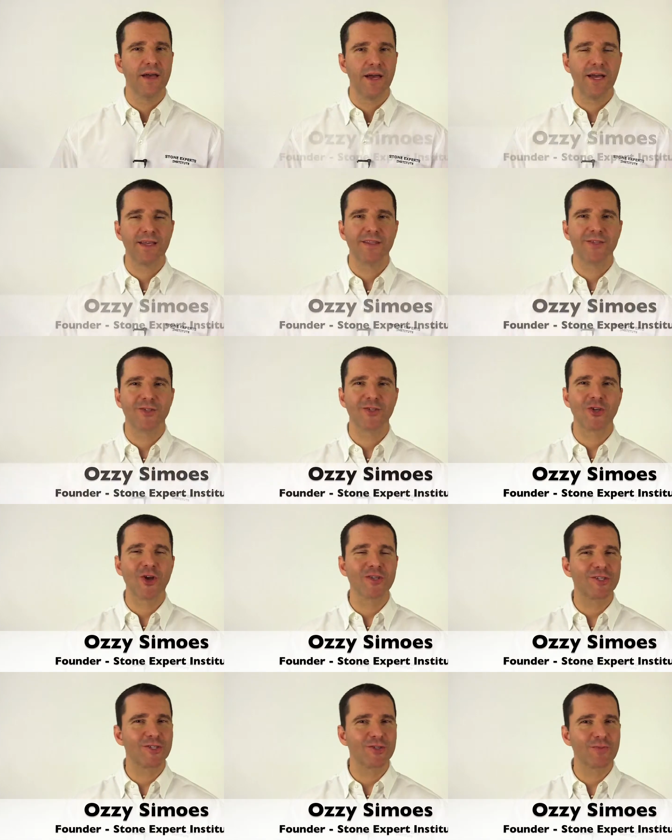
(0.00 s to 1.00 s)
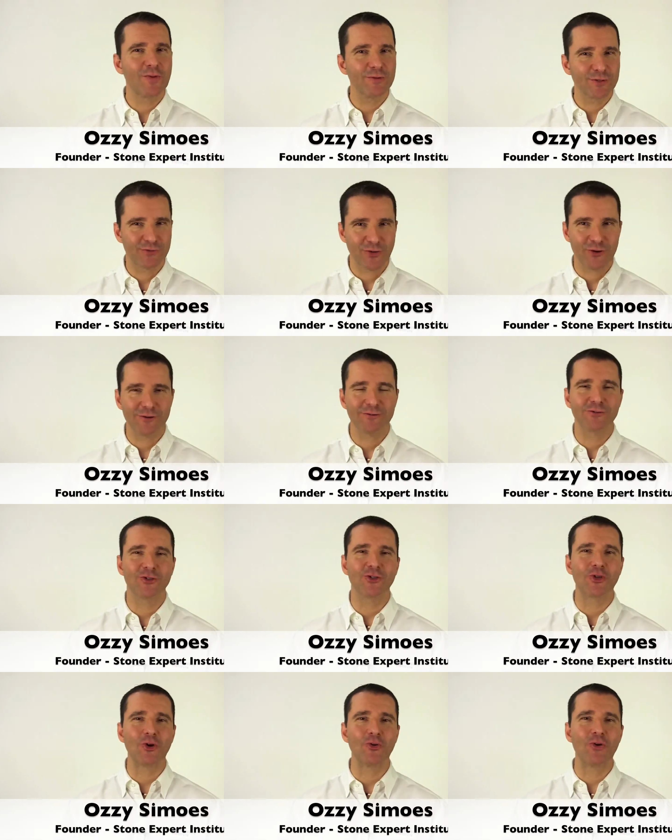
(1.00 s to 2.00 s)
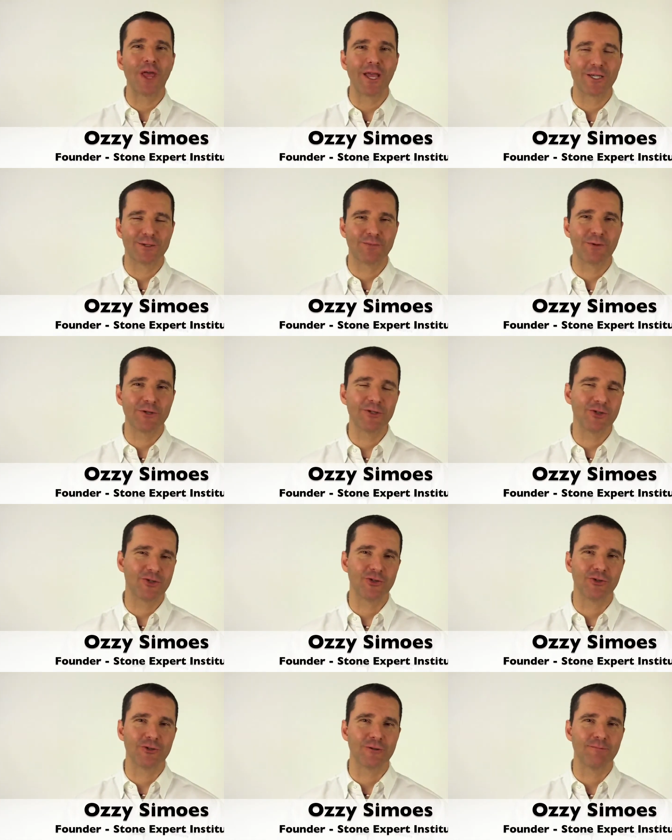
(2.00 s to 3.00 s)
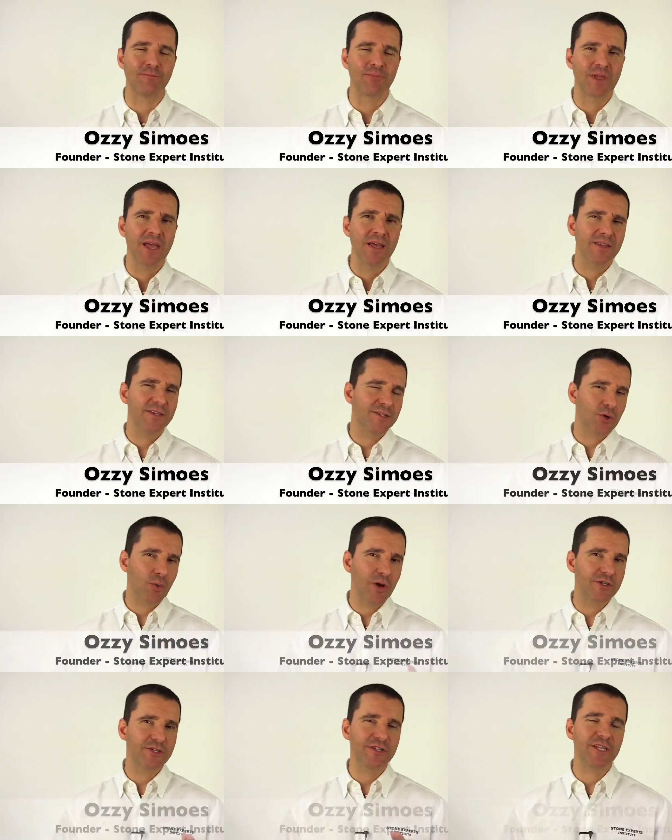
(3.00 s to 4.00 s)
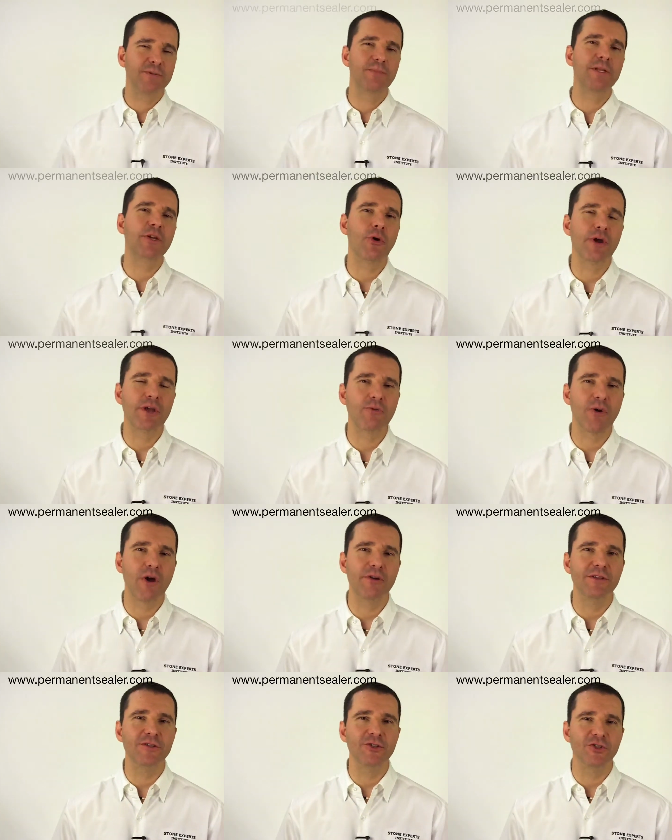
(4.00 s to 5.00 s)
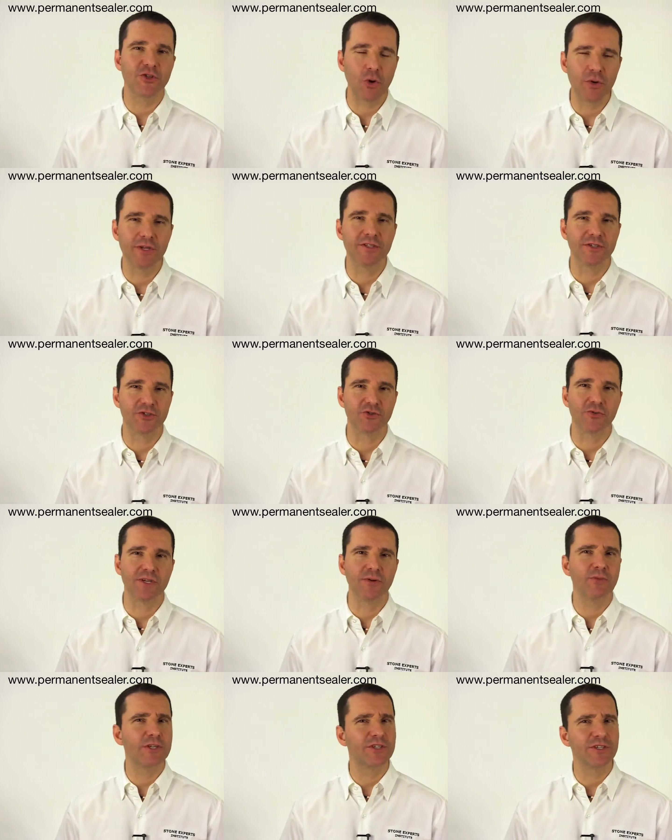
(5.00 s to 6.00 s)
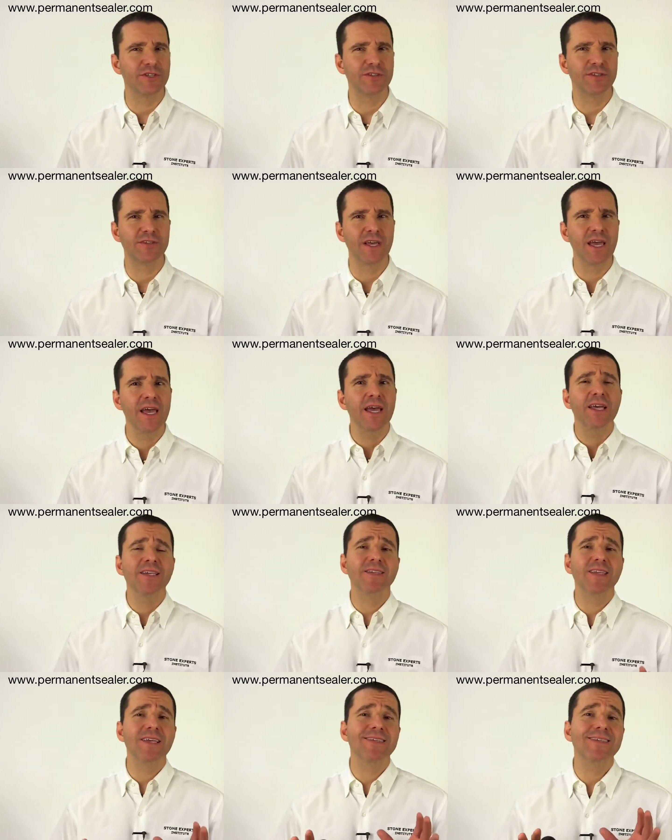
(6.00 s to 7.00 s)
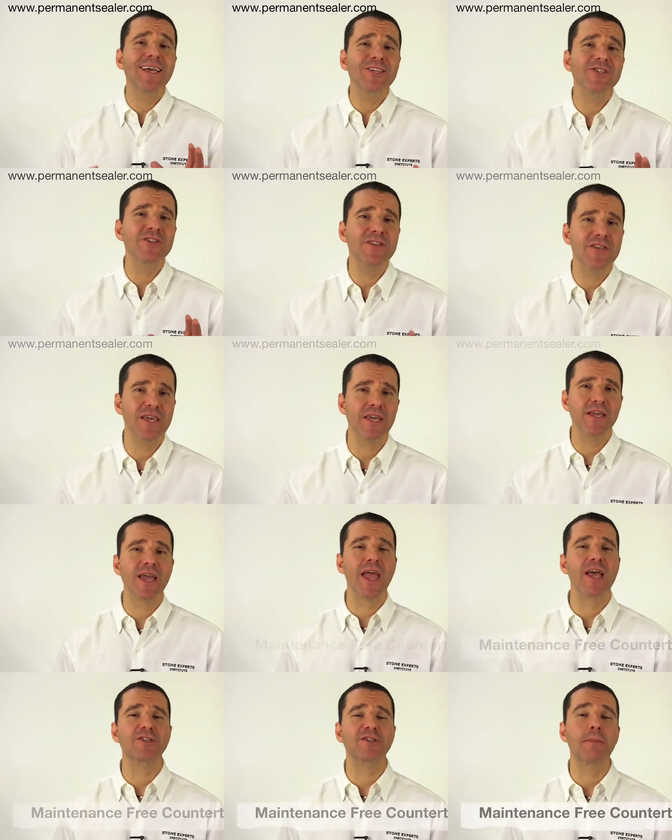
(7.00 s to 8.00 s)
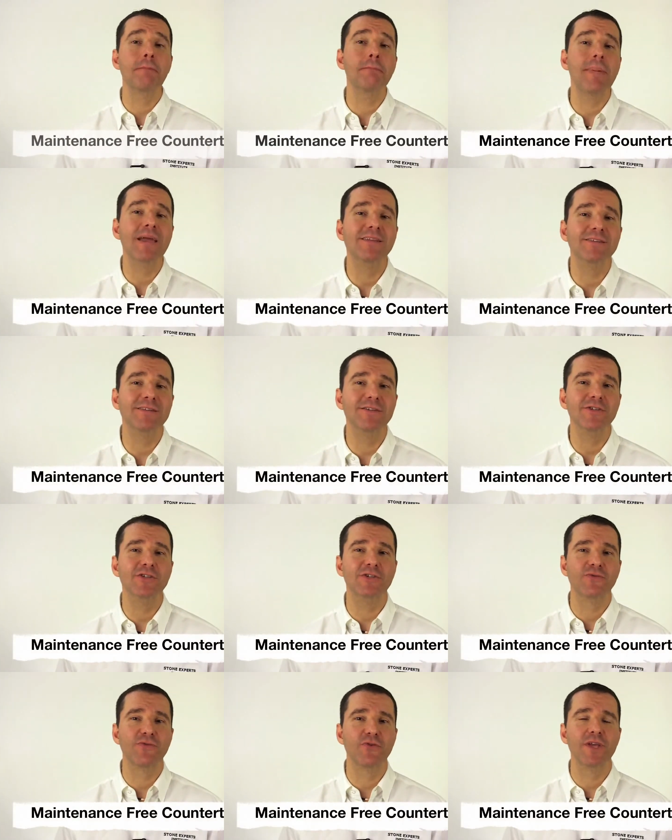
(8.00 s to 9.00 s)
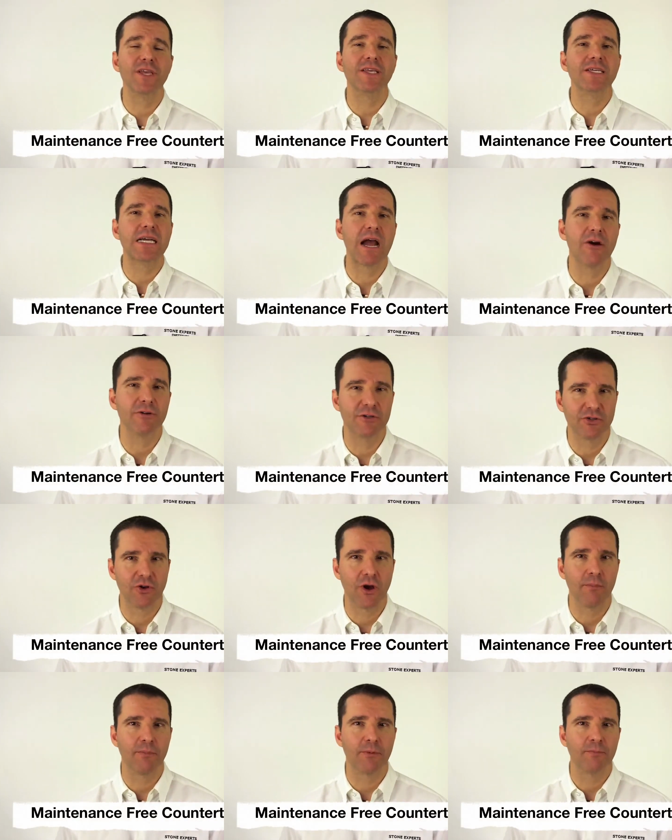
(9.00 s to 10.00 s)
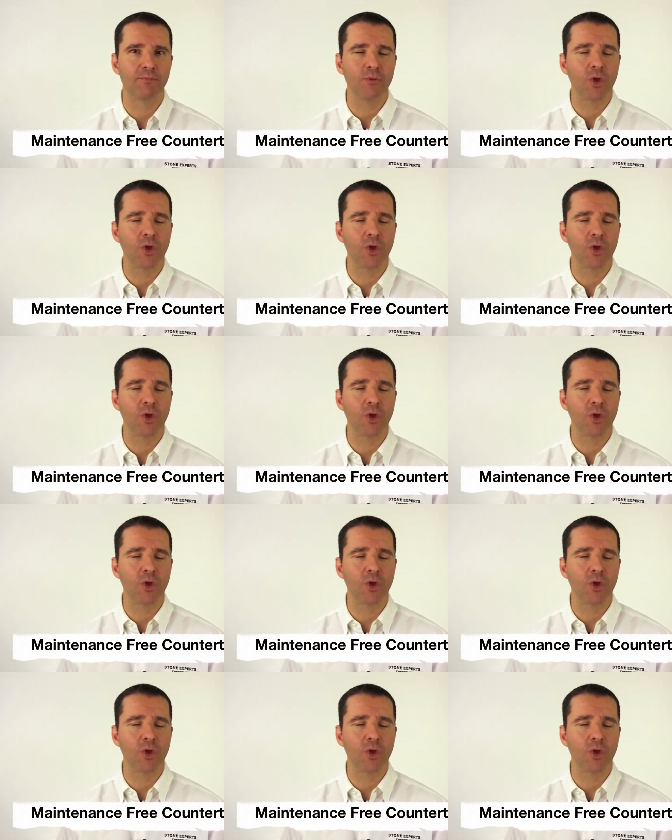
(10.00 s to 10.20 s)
Hi, this is Ozzy Simoes, founder of Stone Expert Institute. There's a question that's been going around in the stone industry, which is, is there such a thing as a maintenance-free countertop?